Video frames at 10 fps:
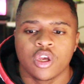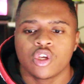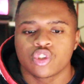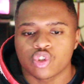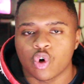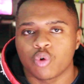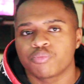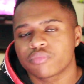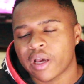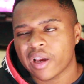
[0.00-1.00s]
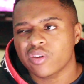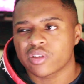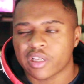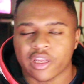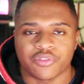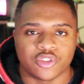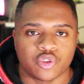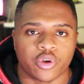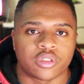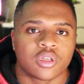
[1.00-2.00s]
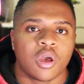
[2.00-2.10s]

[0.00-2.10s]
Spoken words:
so I kind of enjoy it.